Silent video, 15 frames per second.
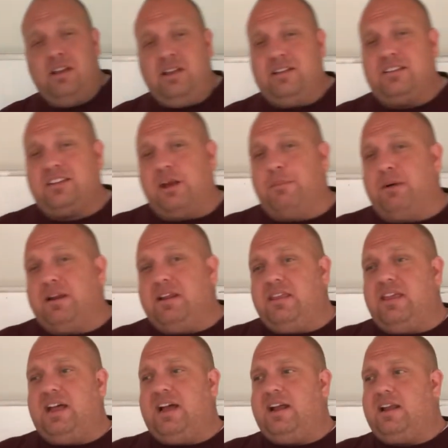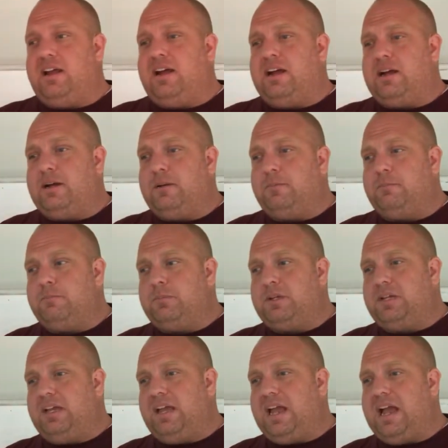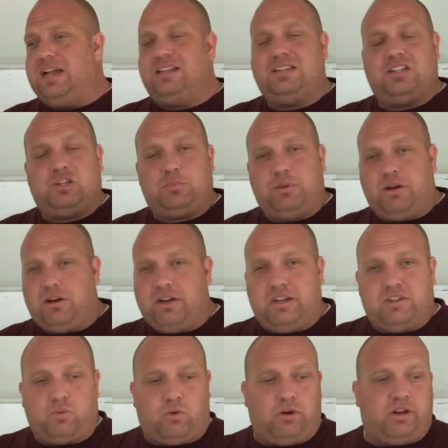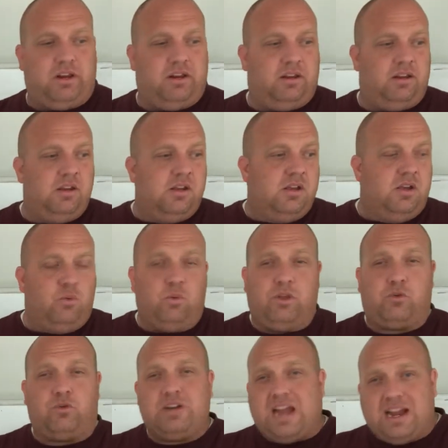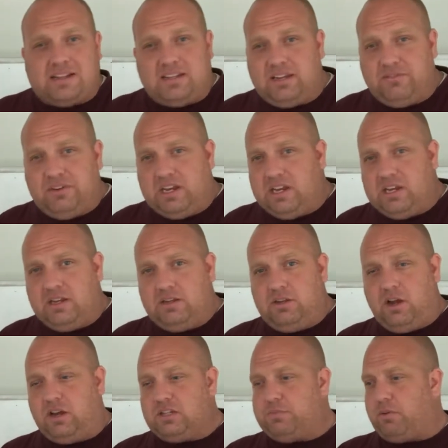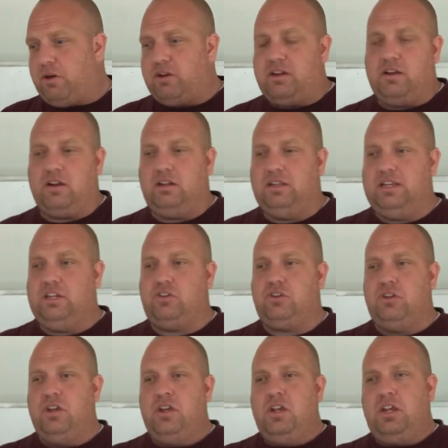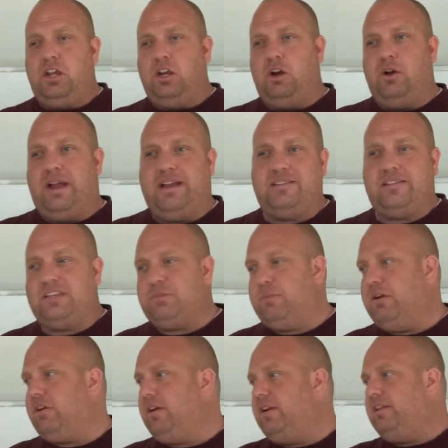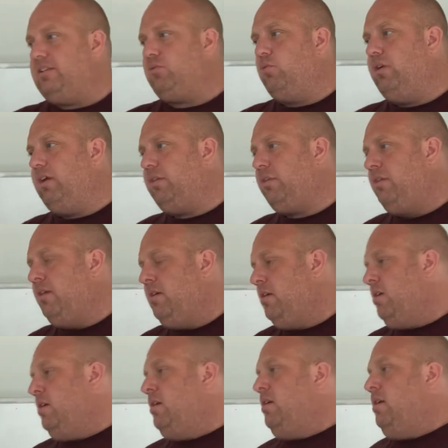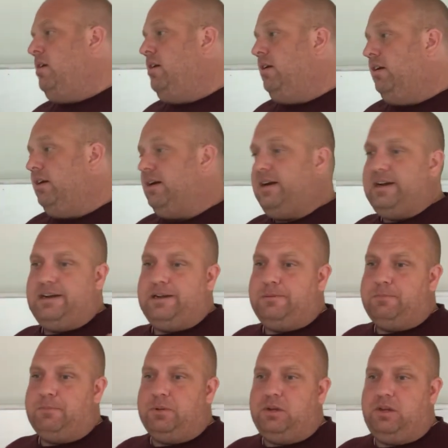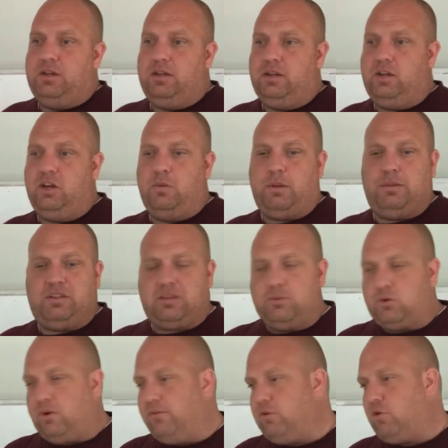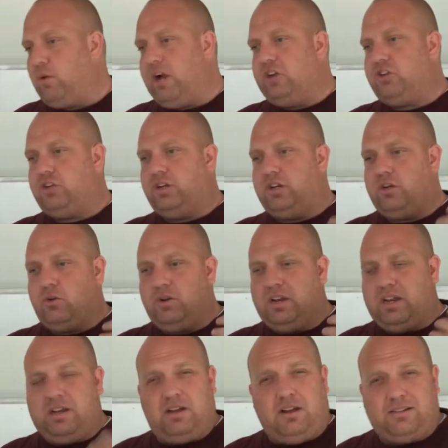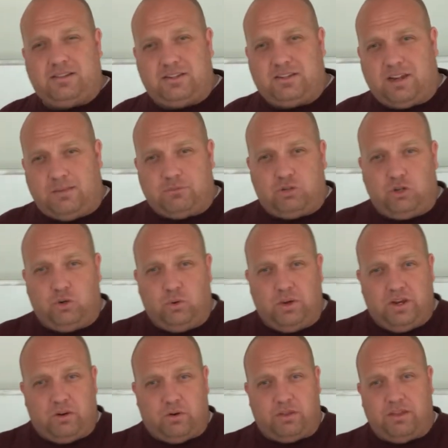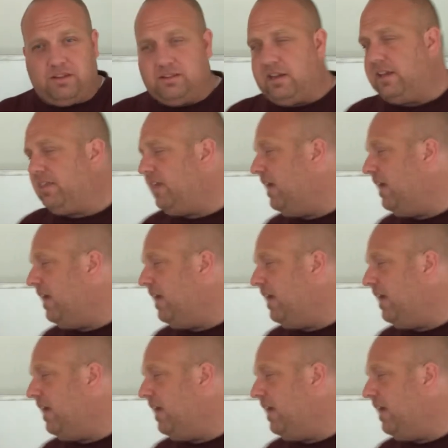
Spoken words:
is somebody that has experience working with reactivity, dogs barking on a leash, has experience with, maybe some sort of aggression or getting dogs to stop chewing or things like